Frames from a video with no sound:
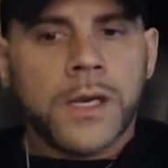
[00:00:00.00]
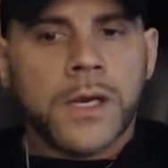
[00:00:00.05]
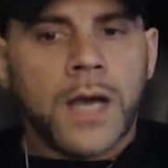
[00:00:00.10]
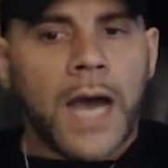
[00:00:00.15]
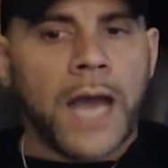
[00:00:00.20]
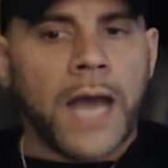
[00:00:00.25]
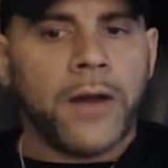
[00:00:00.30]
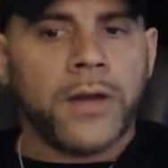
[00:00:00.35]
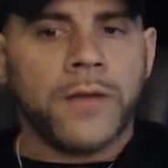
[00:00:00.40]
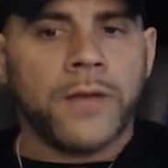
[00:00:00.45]

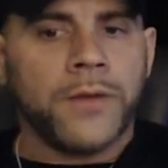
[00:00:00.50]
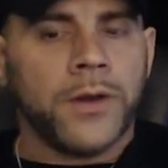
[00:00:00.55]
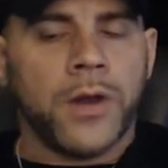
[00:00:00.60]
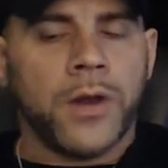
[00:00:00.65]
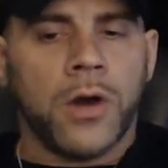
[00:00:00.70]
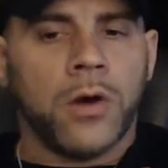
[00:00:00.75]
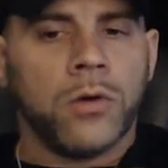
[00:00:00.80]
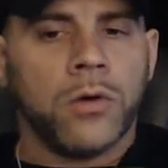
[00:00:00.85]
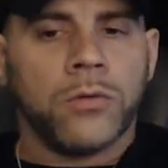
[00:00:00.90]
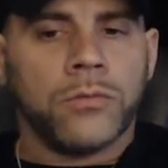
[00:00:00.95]
I don't even
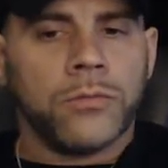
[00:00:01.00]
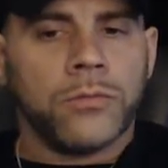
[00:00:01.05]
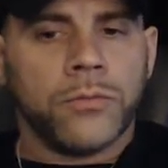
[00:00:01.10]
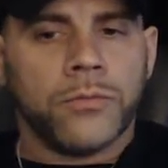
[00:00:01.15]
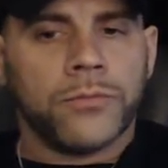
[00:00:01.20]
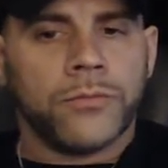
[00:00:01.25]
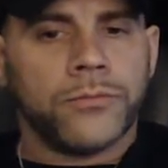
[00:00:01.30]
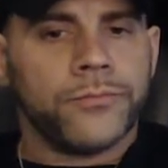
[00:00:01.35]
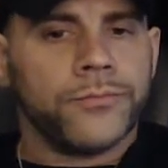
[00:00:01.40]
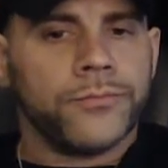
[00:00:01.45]
know.
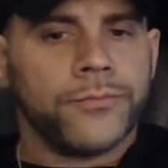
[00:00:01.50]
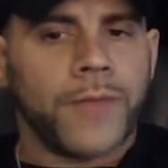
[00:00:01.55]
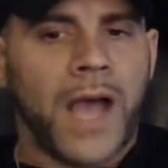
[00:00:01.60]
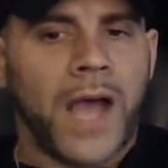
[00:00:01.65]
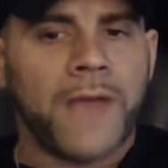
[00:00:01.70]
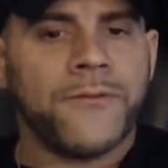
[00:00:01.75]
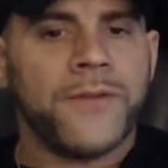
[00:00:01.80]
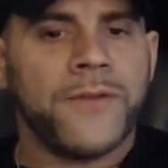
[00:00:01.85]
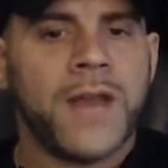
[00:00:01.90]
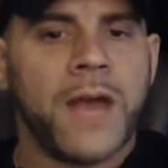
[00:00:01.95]

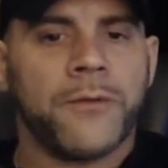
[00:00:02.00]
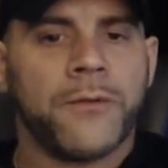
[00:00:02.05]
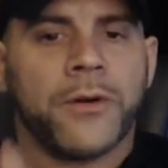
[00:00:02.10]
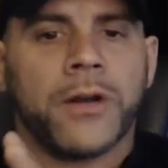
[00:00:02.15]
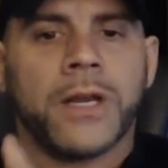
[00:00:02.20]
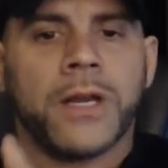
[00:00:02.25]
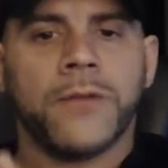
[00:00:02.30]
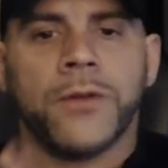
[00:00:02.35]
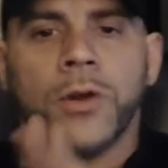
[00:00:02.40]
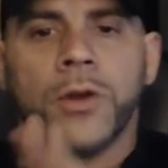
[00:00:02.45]
I've never
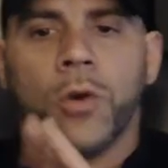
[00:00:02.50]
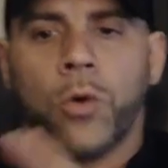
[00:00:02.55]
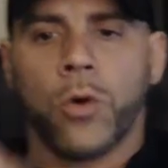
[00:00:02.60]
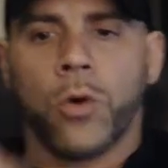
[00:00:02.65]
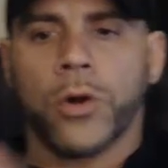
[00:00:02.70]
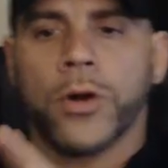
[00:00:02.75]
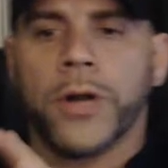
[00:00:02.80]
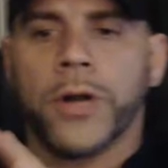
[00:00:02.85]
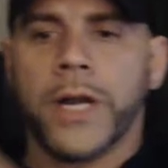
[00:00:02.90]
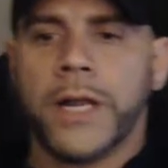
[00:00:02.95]
even
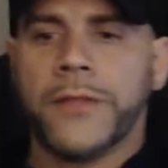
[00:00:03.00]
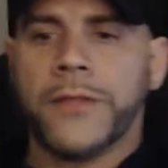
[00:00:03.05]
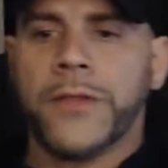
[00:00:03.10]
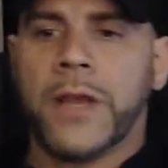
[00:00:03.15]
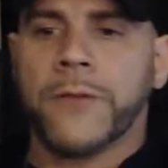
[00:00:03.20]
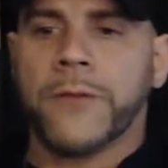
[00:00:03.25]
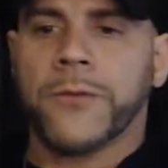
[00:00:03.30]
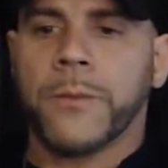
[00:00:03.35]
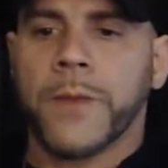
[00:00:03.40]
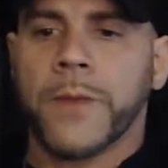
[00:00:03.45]
ordered
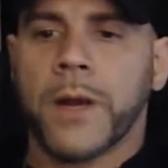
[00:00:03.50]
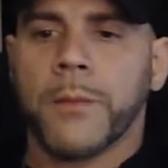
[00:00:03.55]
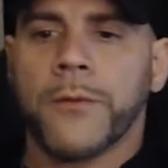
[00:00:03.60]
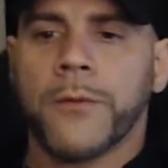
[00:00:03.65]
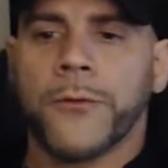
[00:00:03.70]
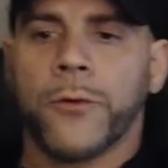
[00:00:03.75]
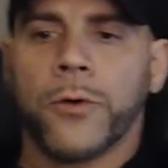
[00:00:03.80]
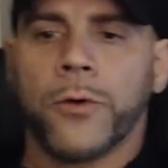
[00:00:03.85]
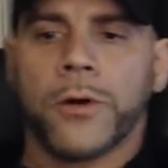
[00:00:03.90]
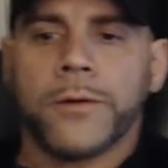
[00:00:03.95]
anything from there
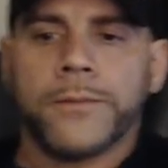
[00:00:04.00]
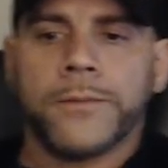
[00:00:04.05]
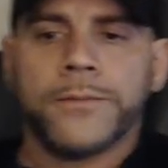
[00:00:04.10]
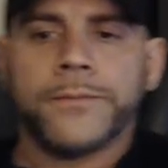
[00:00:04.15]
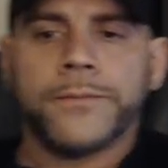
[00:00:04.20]
before.